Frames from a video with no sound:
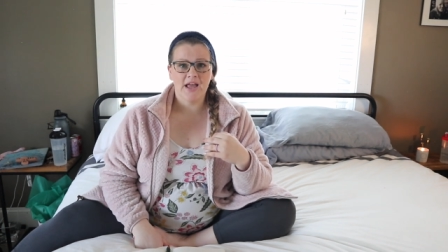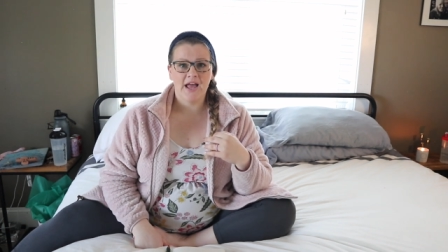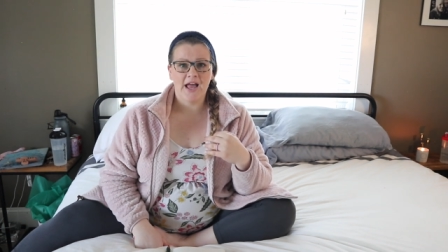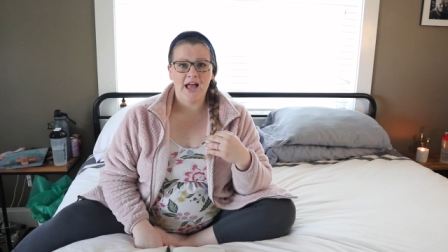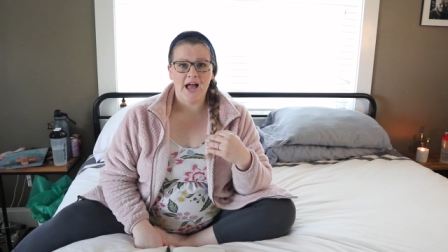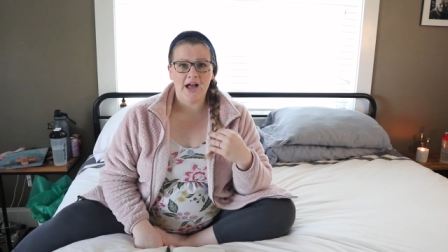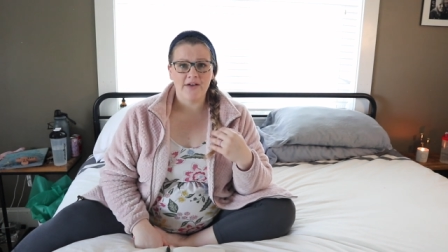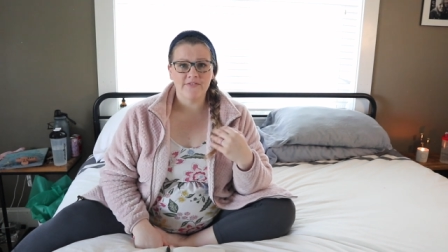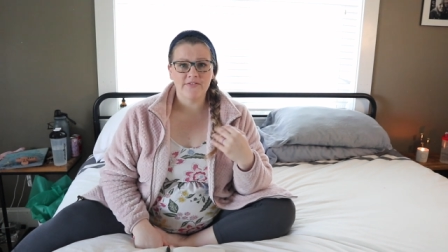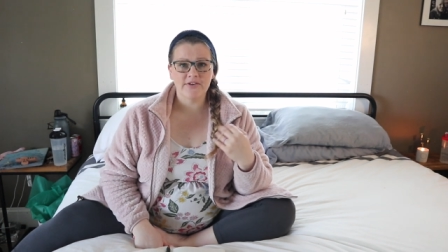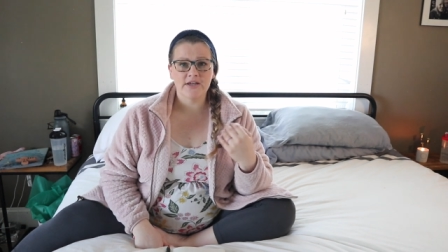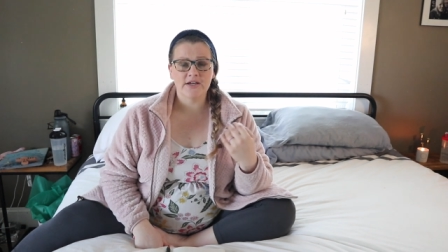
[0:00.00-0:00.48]

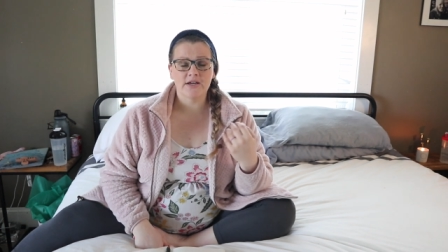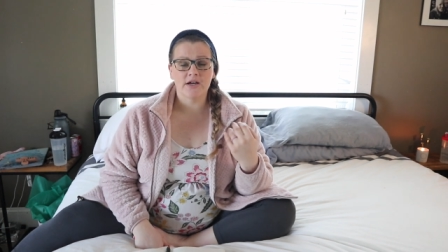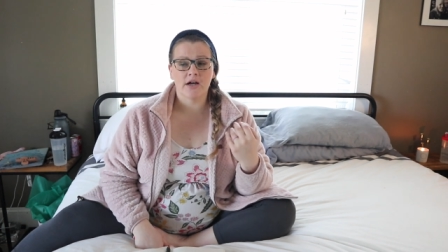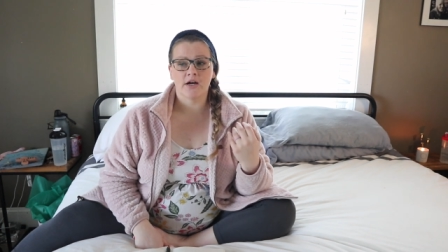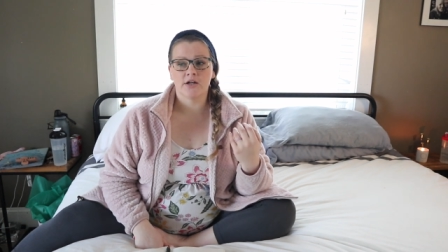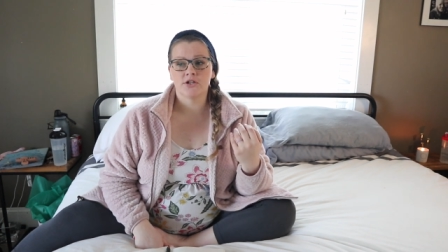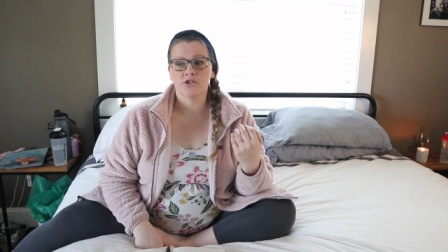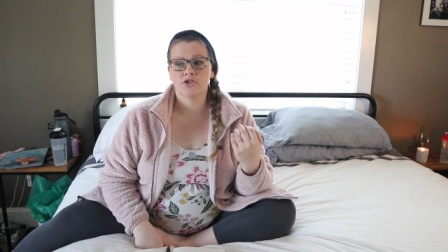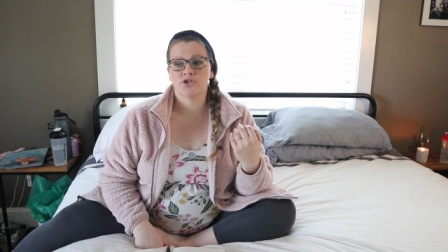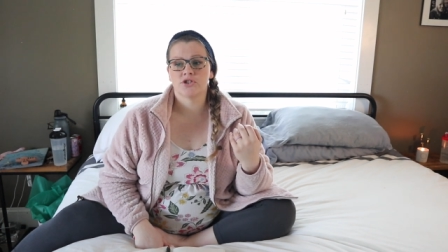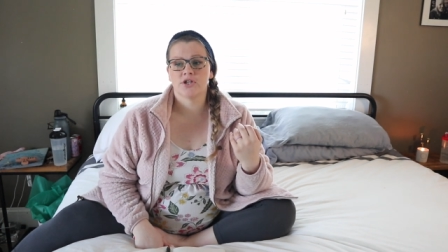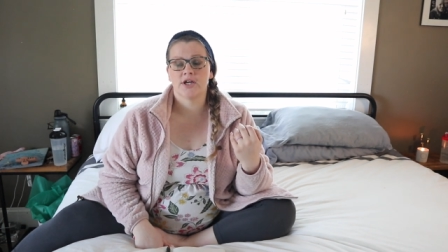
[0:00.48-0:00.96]
having
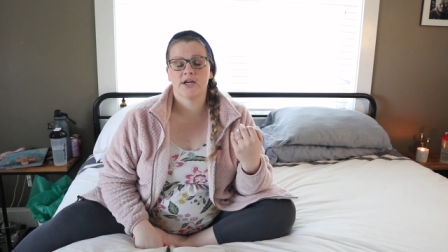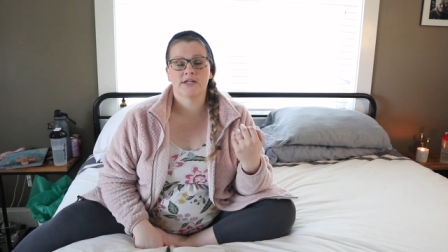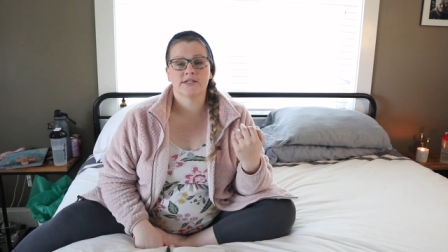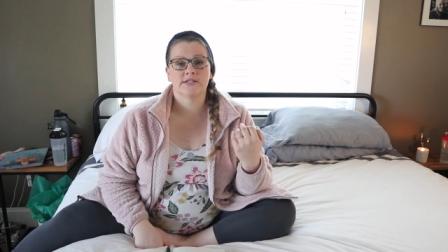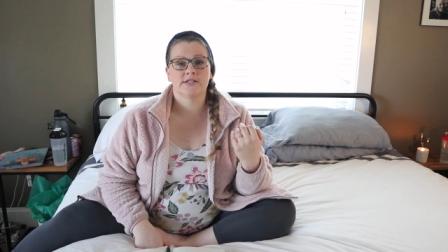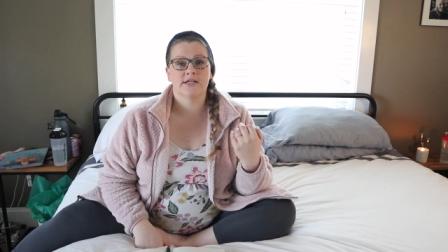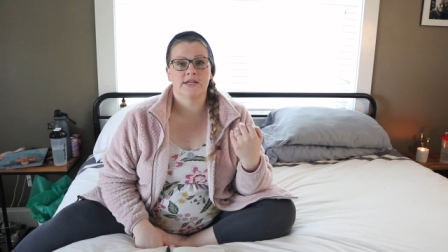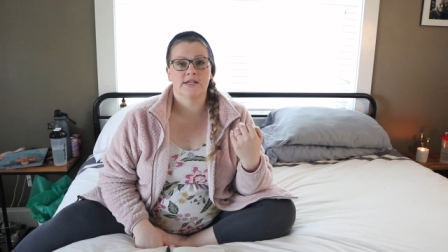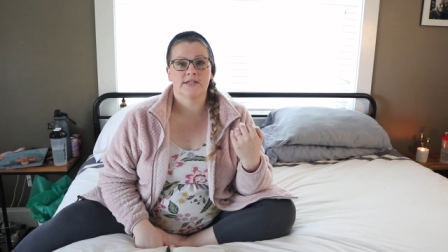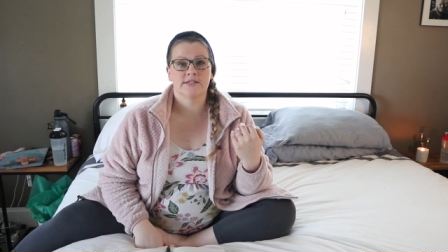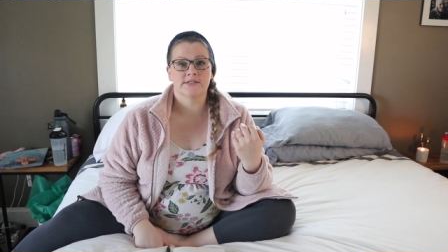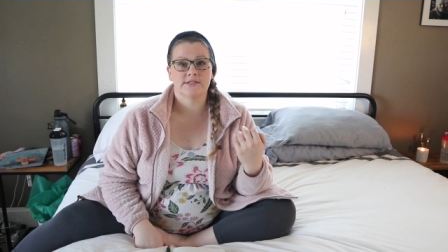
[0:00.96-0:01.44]

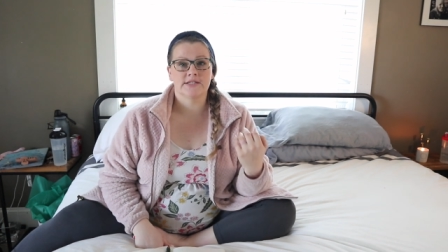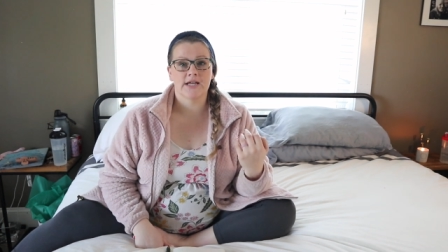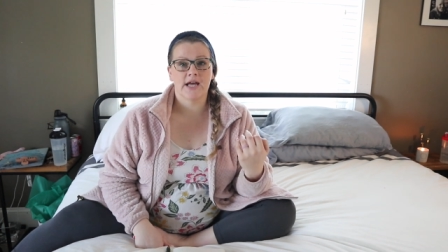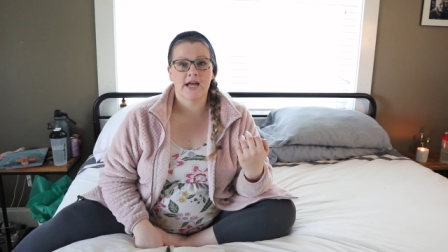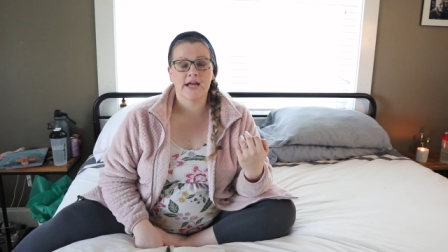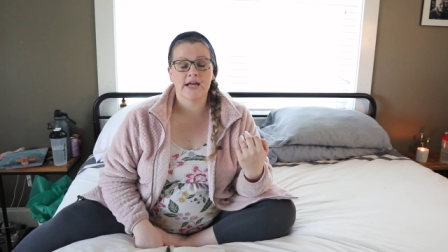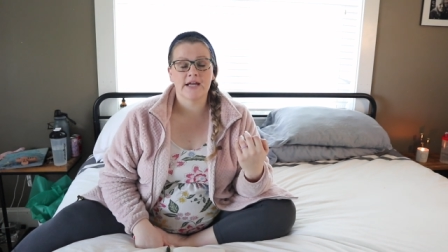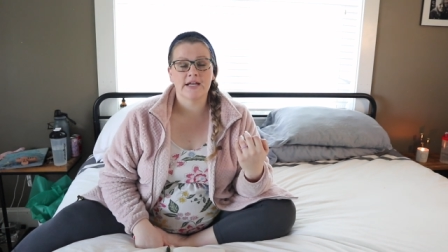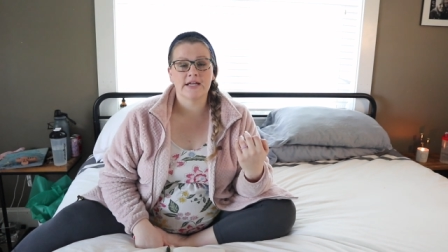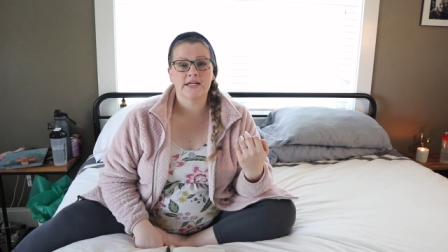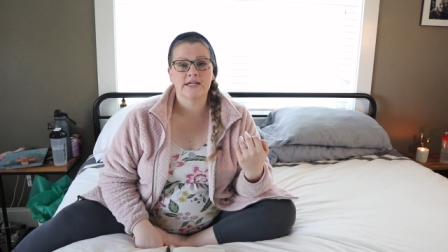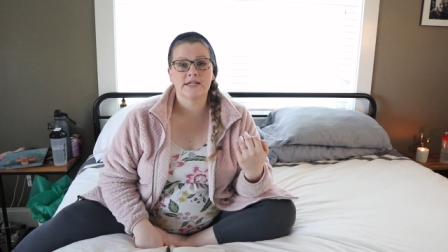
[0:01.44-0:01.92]
unchecked
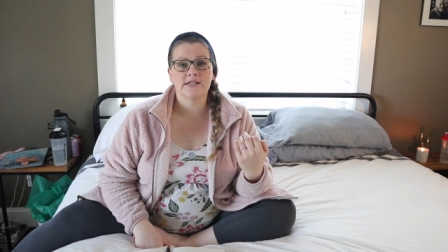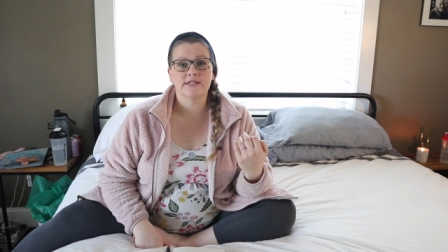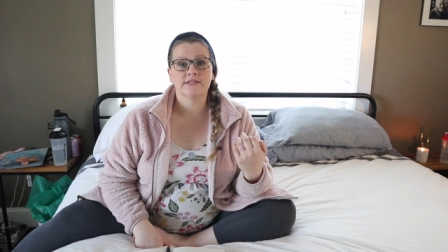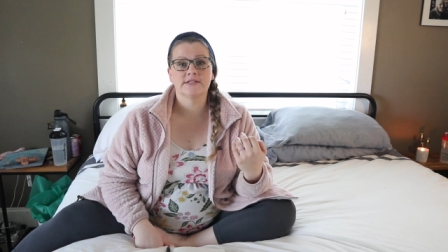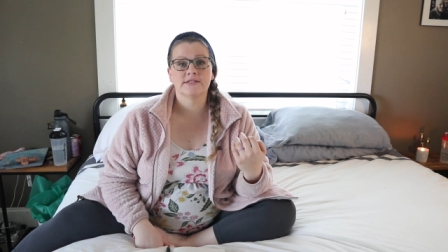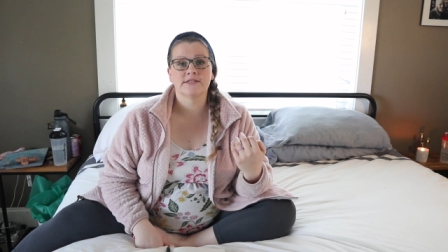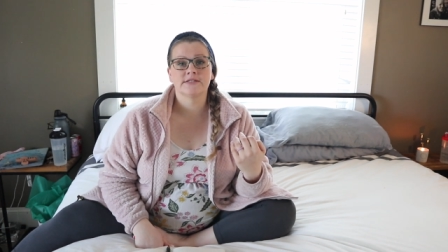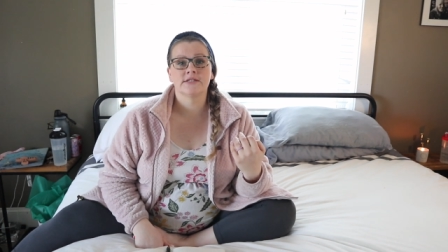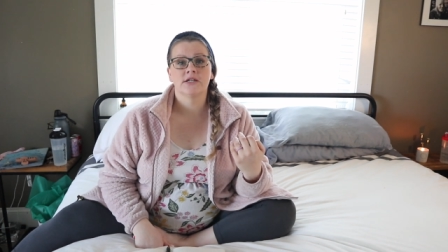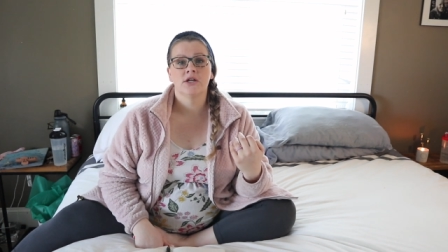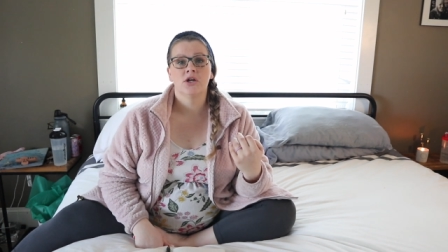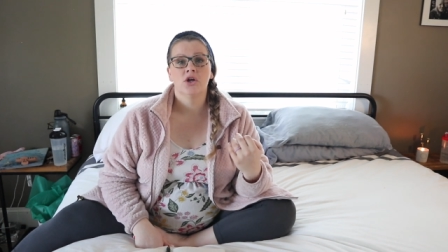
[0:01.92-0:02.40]

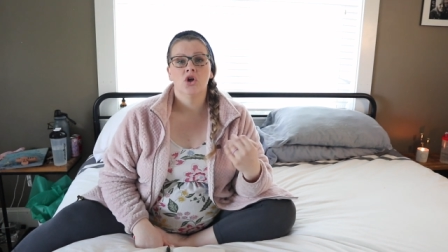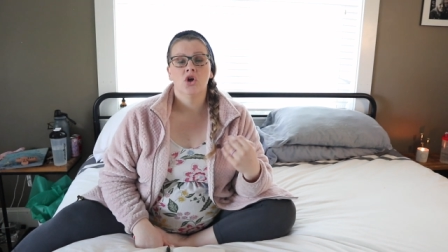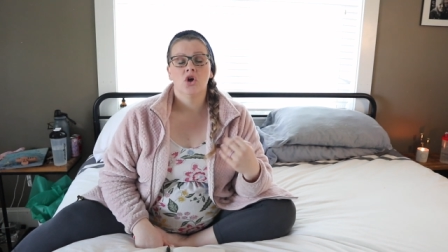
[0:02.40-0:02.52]
anxieties,